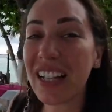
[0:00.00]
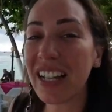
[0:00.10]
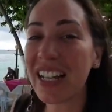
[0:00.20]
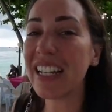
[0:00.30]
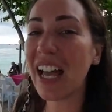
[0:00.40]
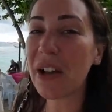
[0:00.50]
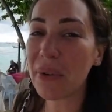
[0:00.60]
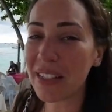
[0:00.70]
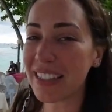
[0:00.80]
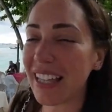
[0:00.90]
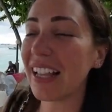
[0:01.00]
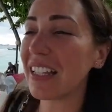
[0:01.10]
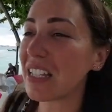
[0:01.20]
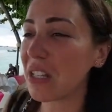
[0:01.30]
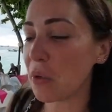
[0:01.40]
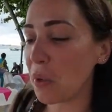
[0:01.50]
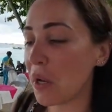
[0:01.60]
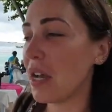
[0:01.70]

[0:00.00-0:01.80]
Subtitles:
the lady I was telling you.